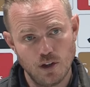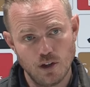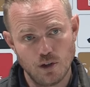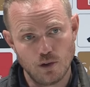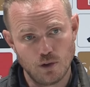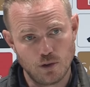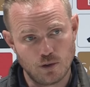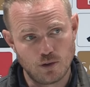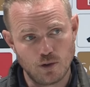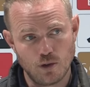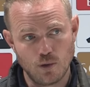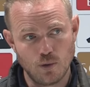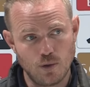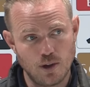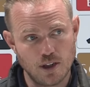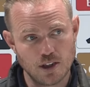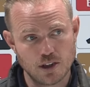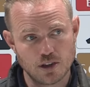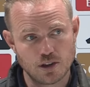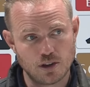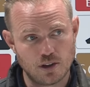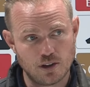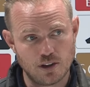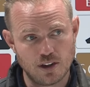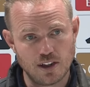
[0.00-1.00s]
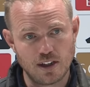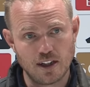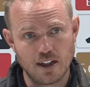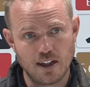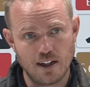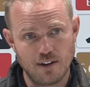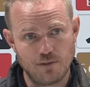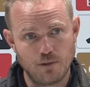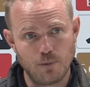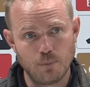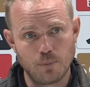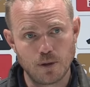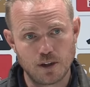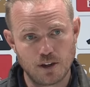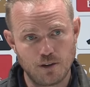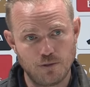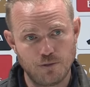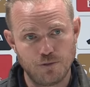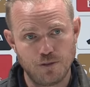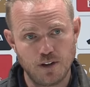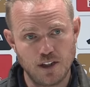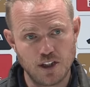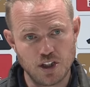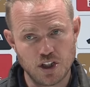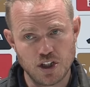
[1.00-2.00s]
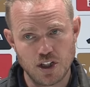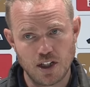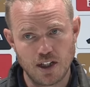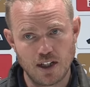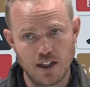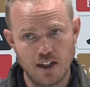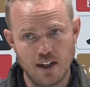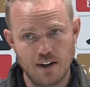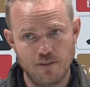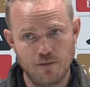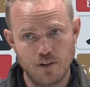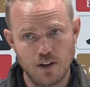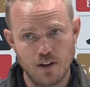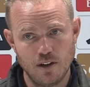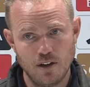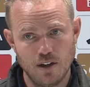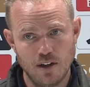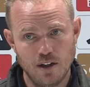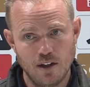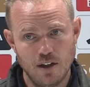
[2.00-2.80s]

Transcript: not only a starting 11, but a finishing 11.